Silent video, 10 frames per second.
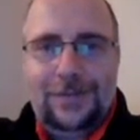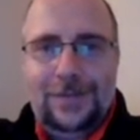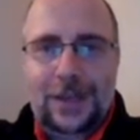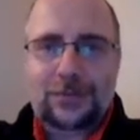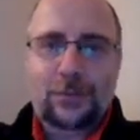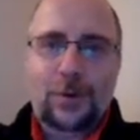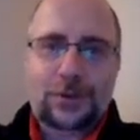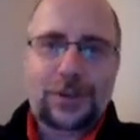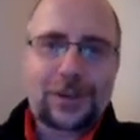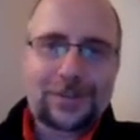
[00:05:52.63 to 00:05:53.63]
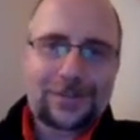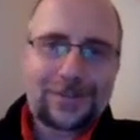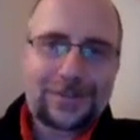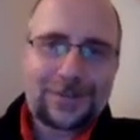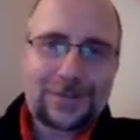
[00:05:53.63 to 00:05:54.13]
Thanks for watching.
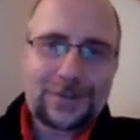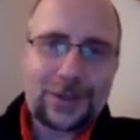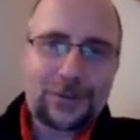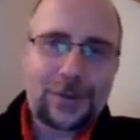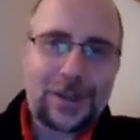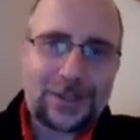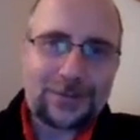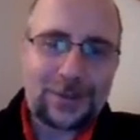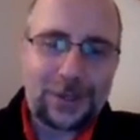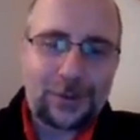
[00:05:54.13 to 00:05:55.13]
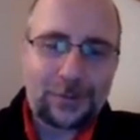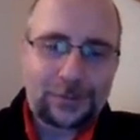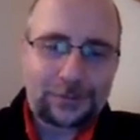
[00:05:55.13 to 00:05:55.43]
See you in the next video.